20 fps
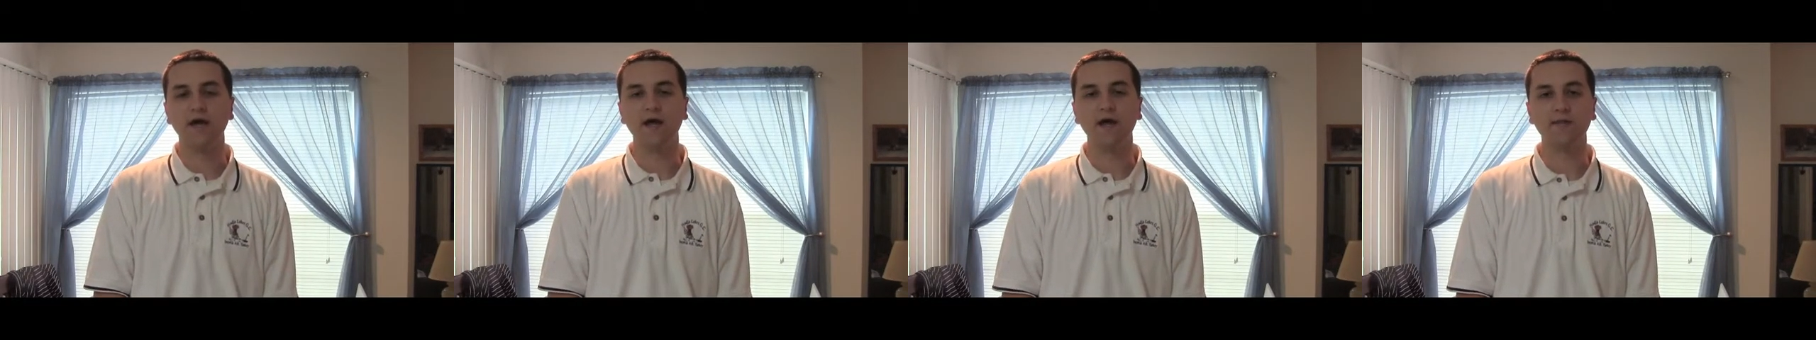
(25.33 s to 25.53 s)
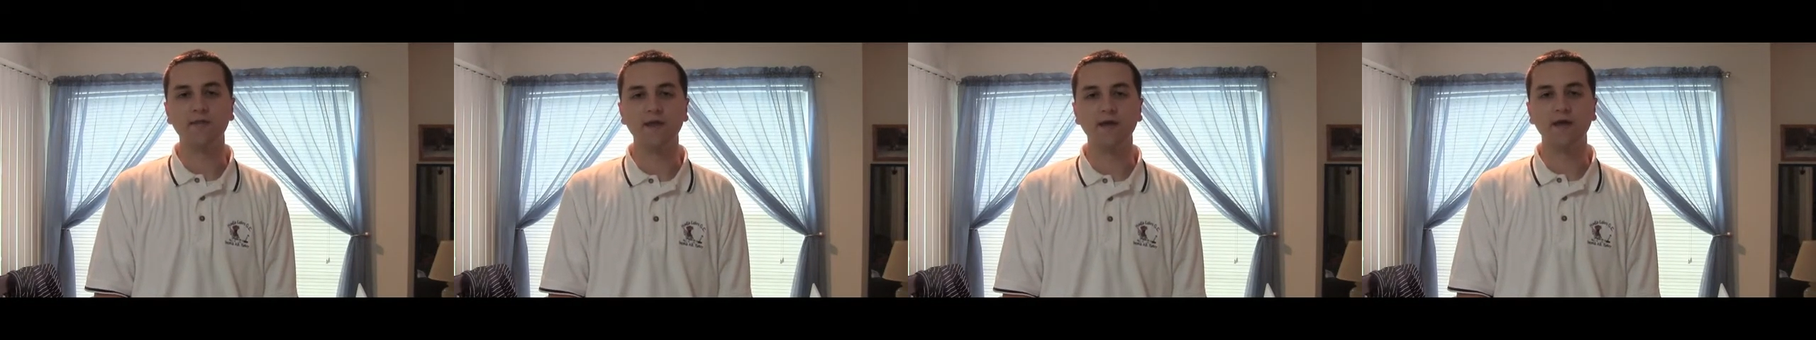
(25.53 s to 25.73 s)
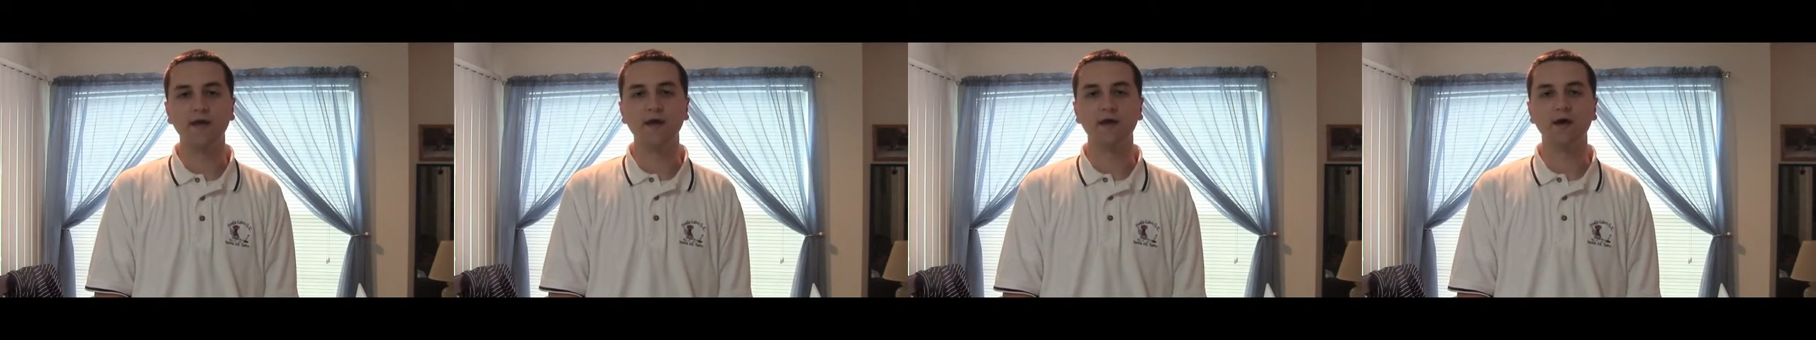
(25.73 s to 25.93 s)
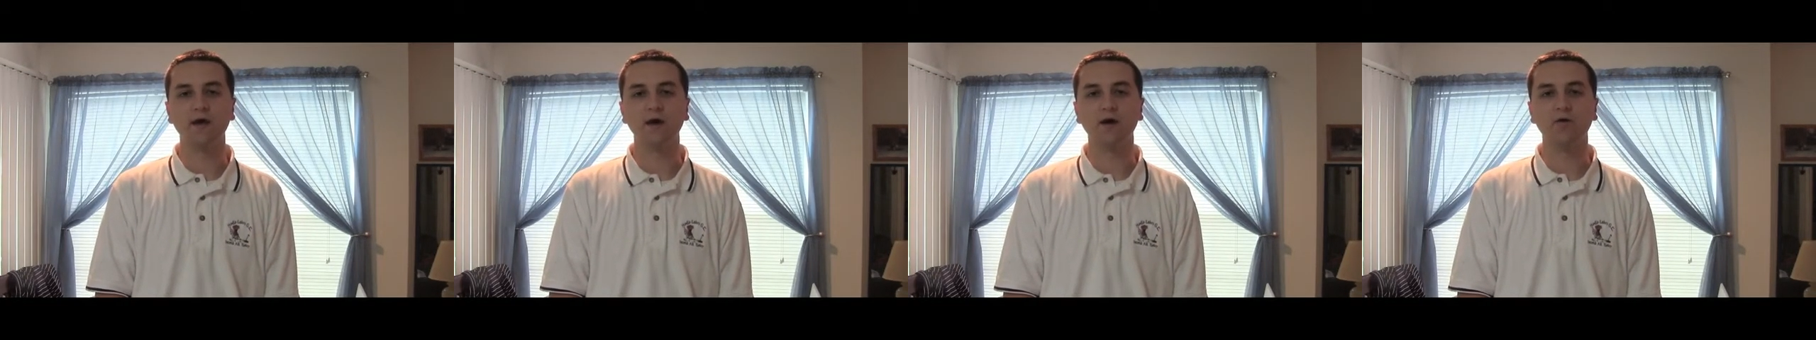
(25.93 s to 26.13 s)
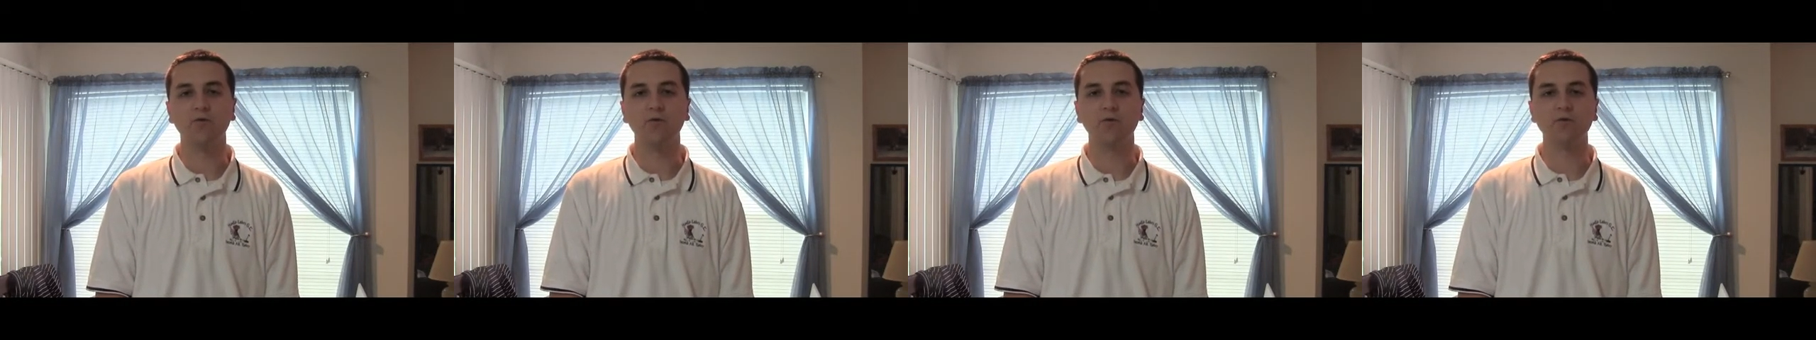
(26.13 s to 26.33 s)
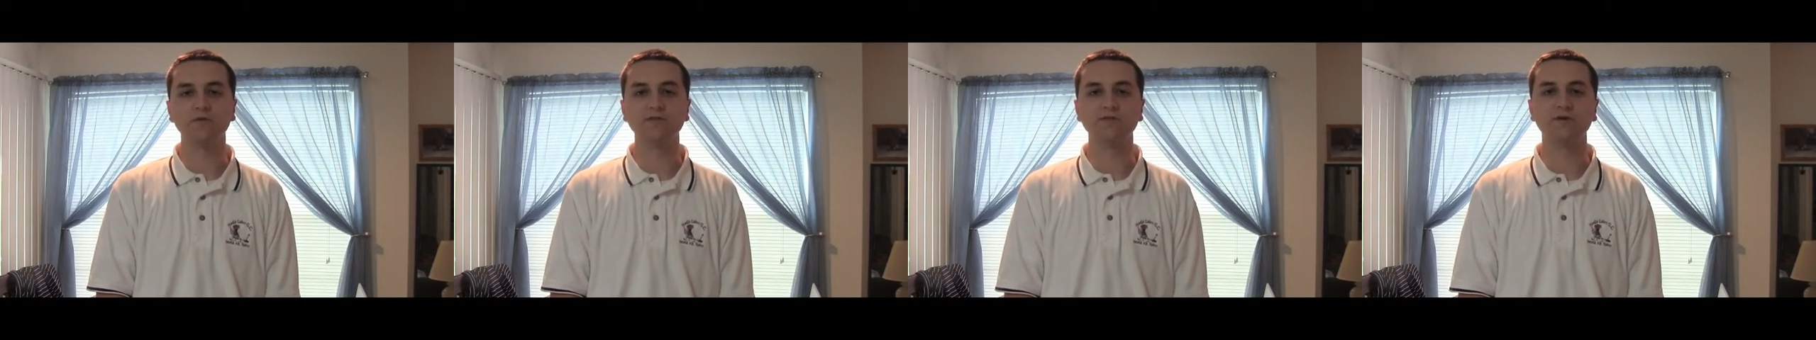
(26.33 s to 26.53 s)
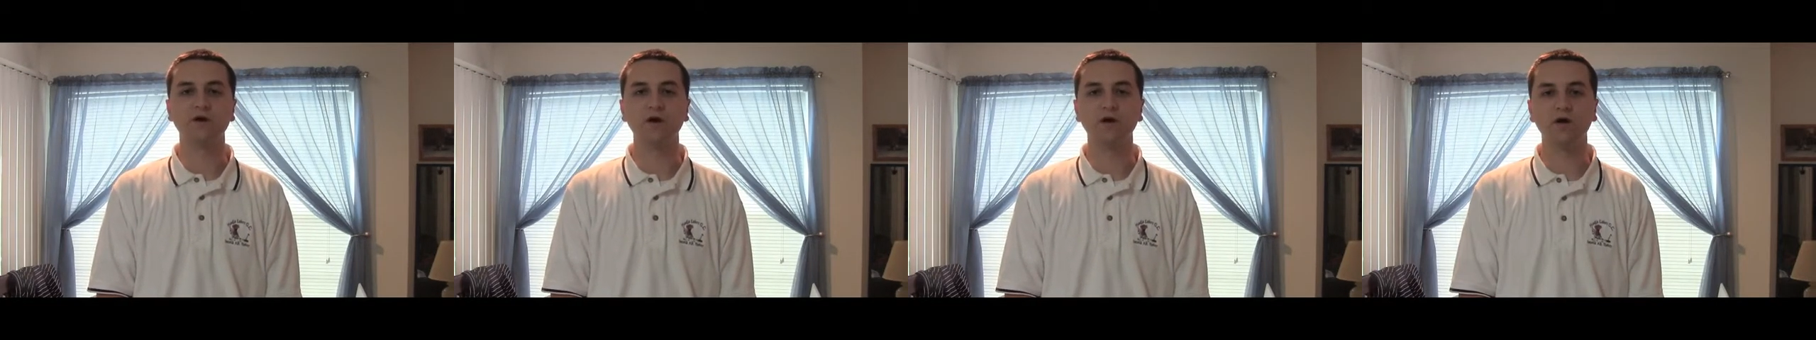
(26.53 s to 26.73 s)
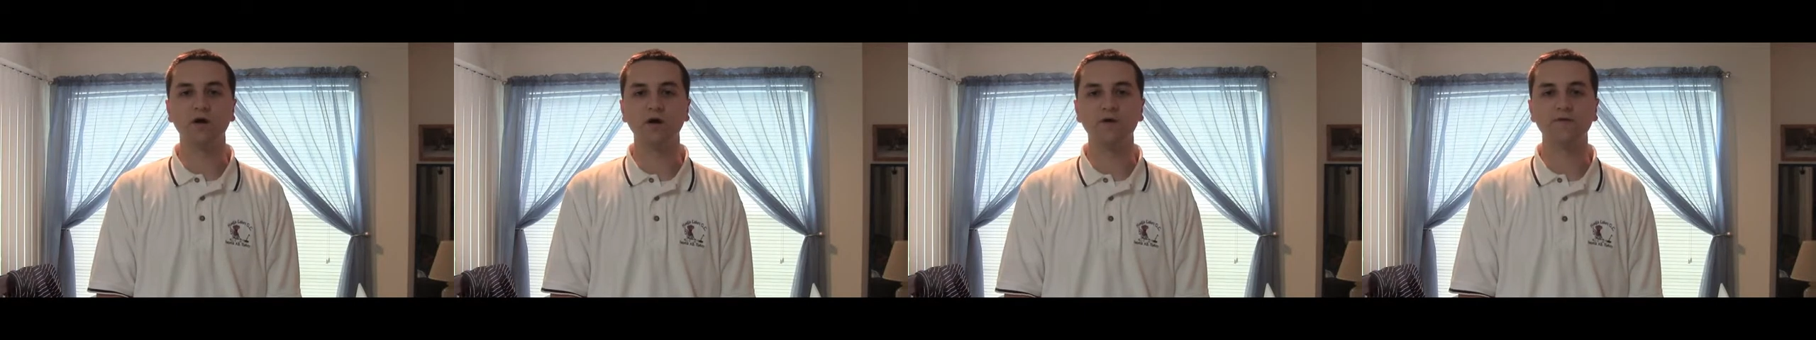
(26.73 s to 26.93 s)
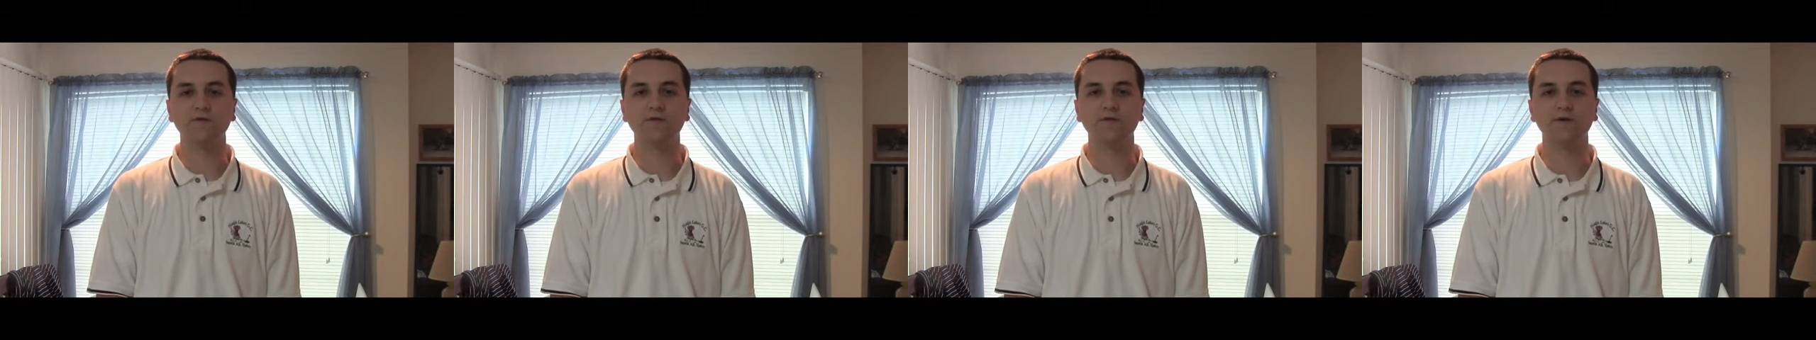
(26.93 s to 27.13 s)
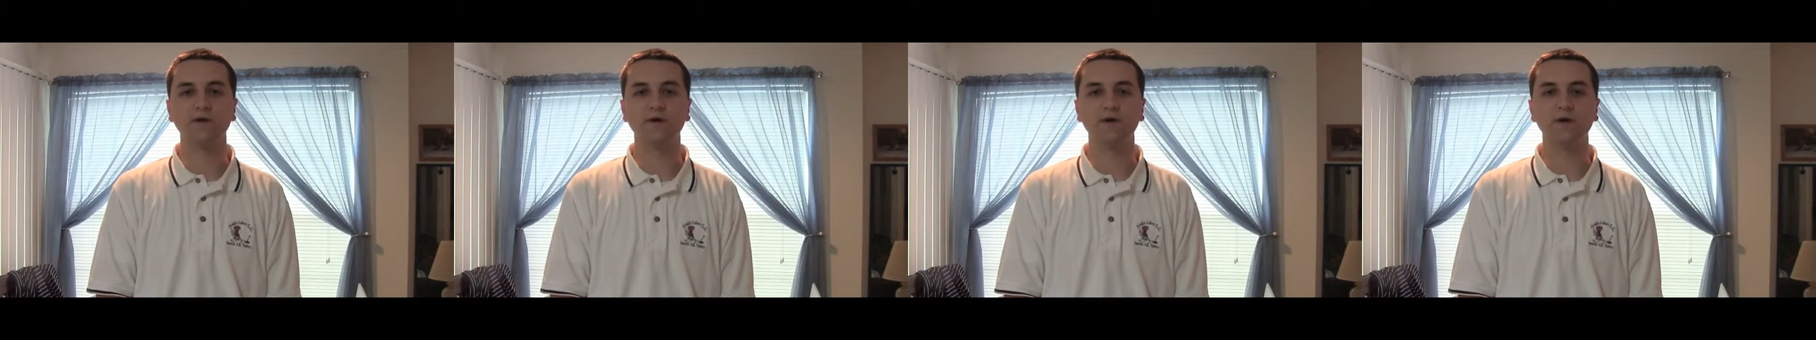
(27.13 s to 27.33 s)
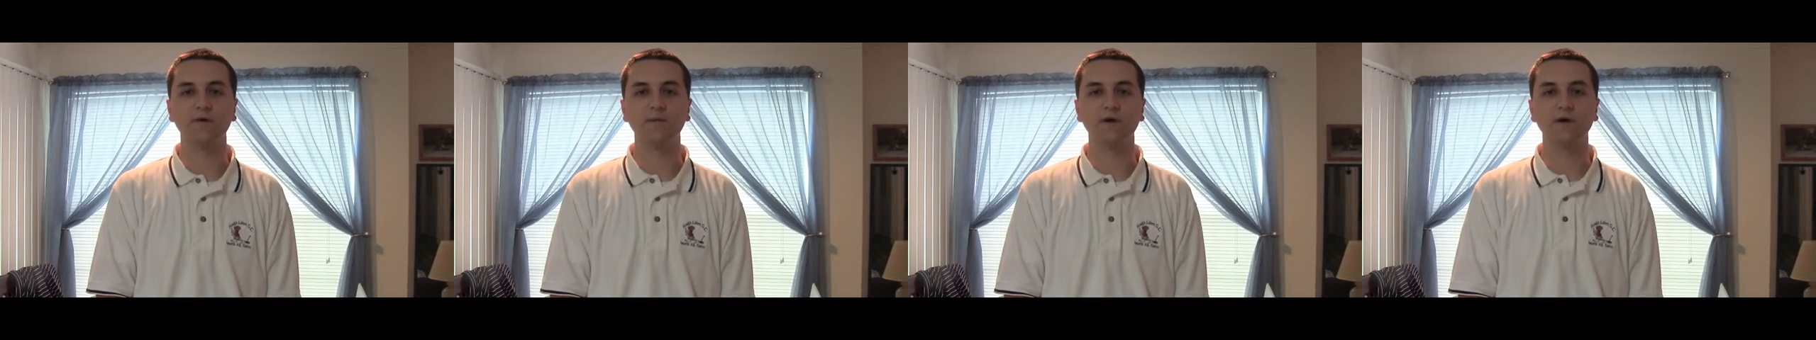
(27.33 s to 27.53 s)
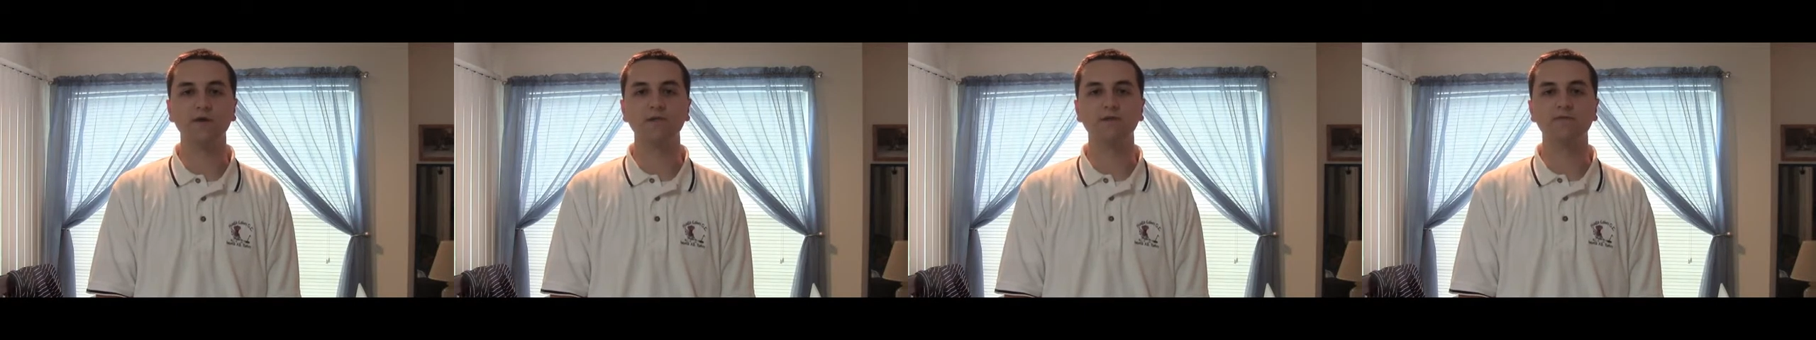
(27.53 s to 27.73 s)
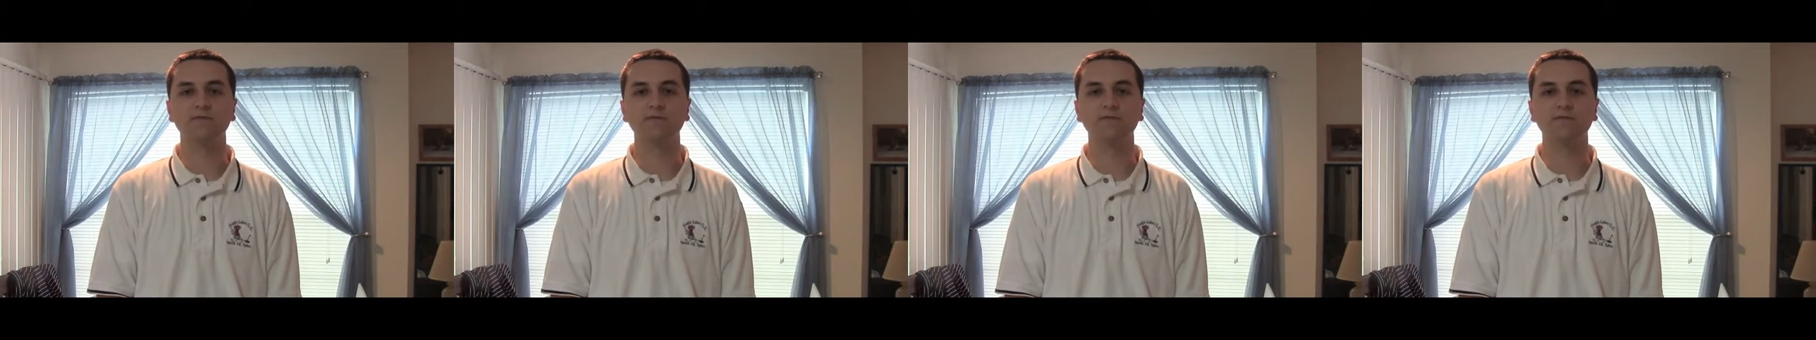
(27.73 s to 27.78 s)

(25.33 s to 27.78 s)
And then we'll start off talking about